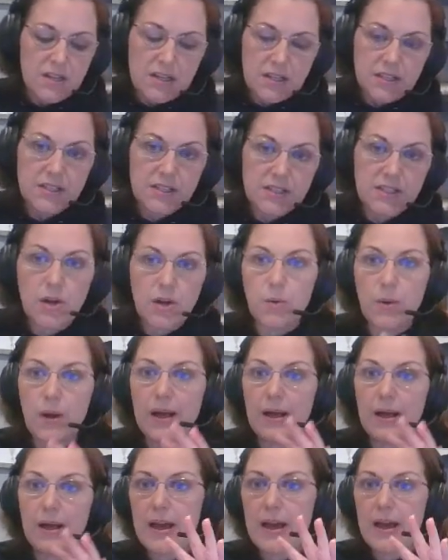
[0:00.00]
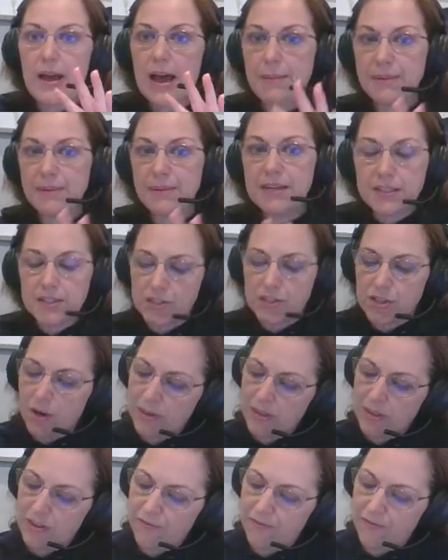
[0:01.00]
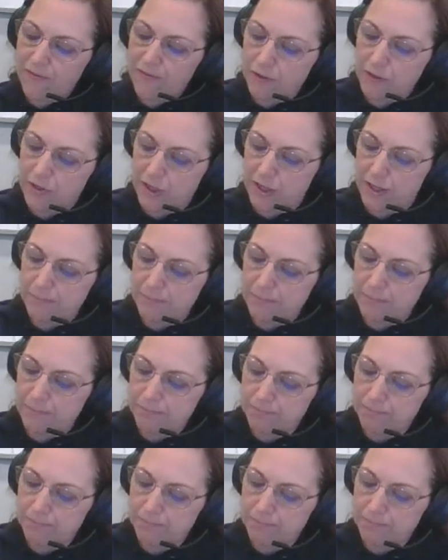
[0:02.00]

So I'm gonna start with the function